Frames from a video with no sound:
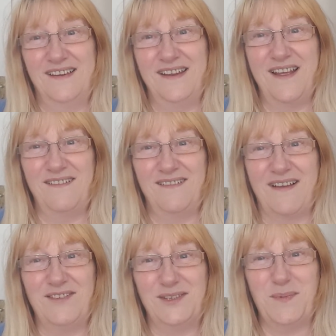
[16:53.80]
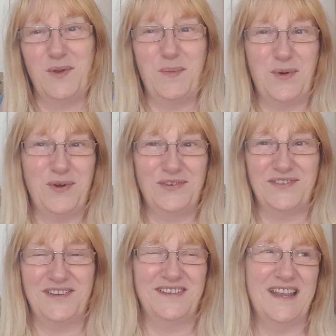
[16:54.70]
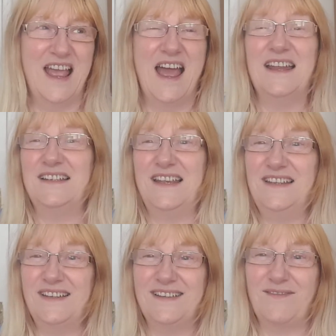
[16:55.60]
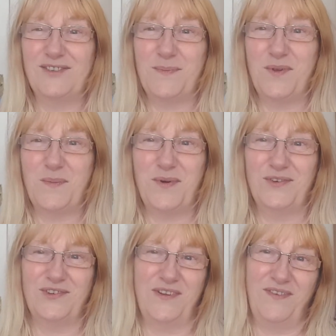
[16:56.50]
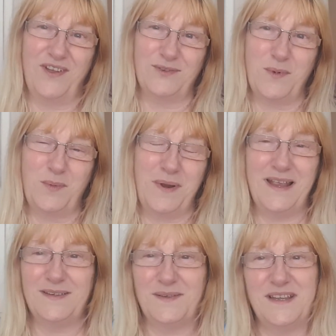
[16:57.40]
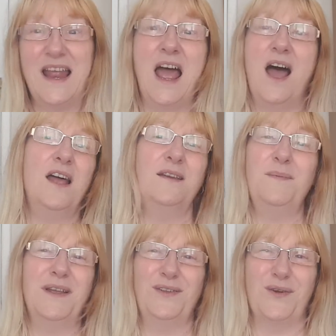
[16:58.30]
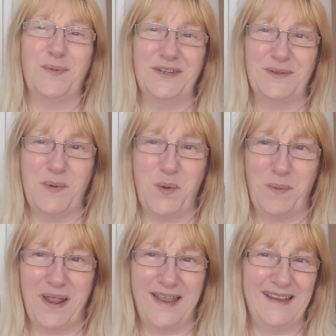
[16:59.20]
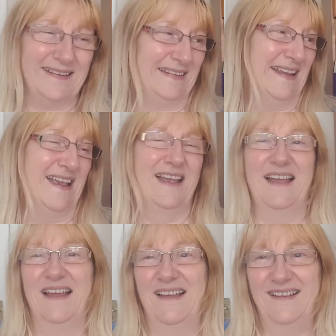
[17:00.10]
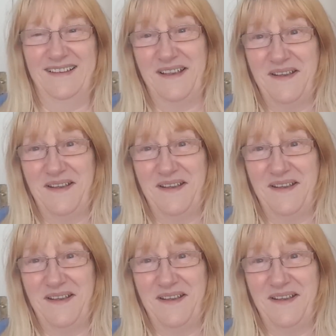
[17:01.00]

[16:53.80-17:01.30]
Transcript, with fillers: you know, having smaller portions. And it's easier to have a smaller portion if you've got small plates. So I said, I don't mind a couple of small plates. So